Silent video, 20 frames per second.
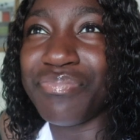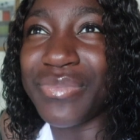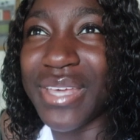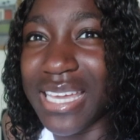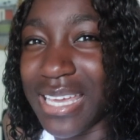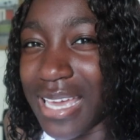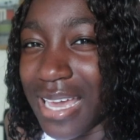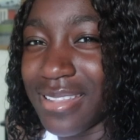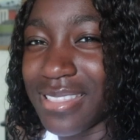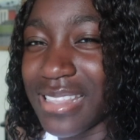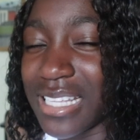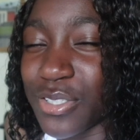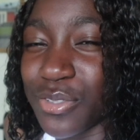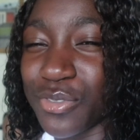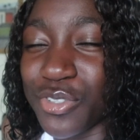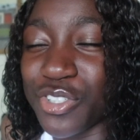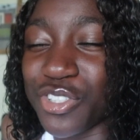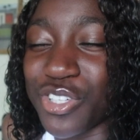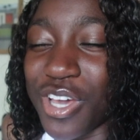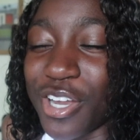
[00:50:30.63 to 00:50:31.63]
Again, this
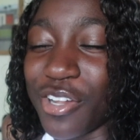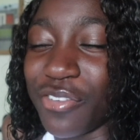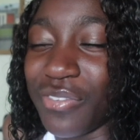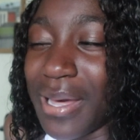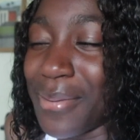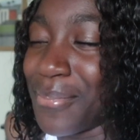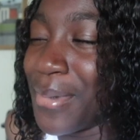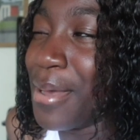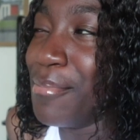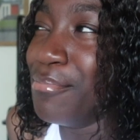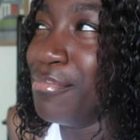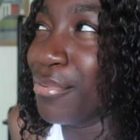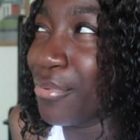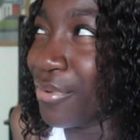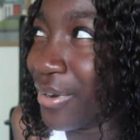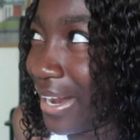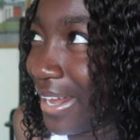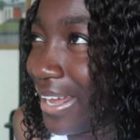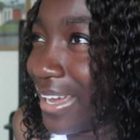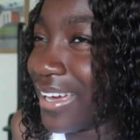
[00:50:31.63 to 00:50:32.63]
was just kind of like my
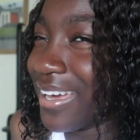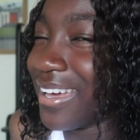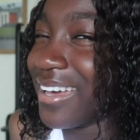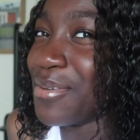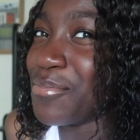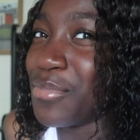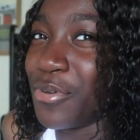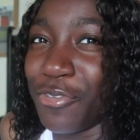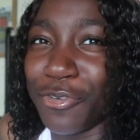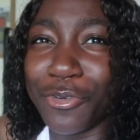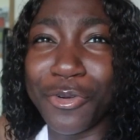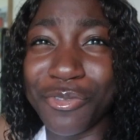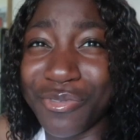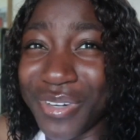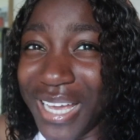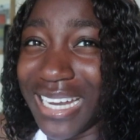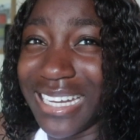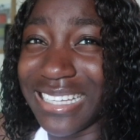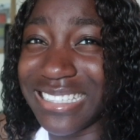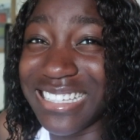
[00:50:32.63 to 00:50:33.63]
break before
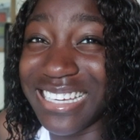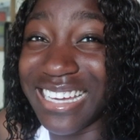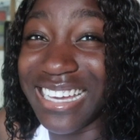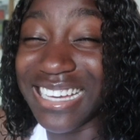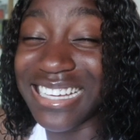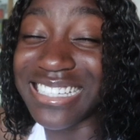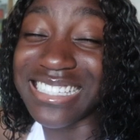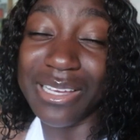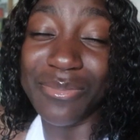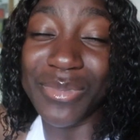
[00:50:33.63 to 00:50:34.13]
reality hits.